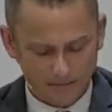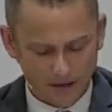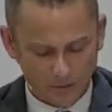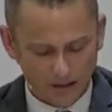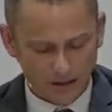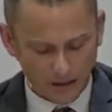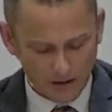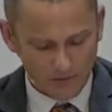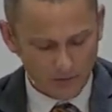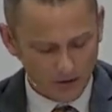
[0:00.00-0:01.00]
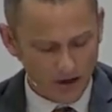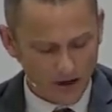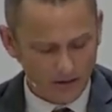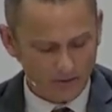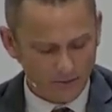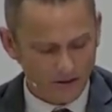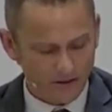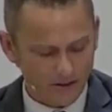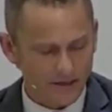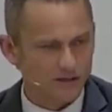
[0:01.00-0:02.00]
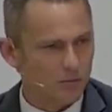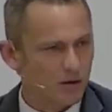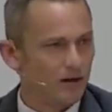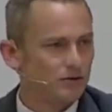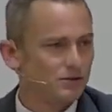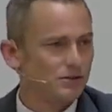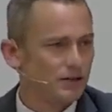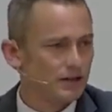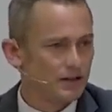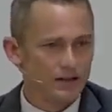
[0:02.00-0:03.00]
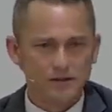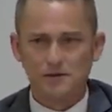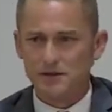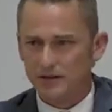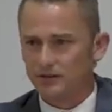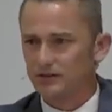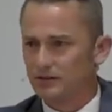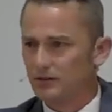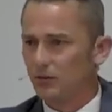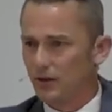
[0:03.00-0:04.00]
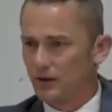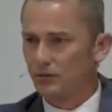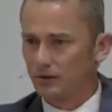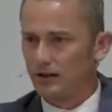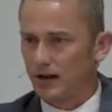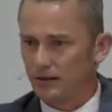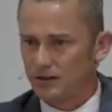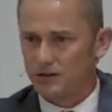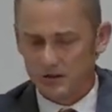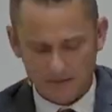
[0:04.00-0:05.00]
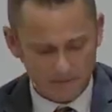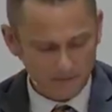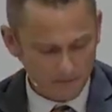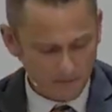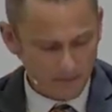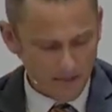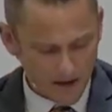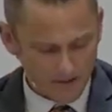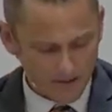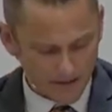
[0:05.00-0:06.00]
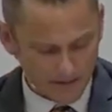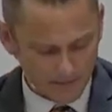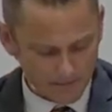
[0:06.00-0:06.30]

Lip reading: What love for God and for the saints abounds in this wonderful knowledge. Amen.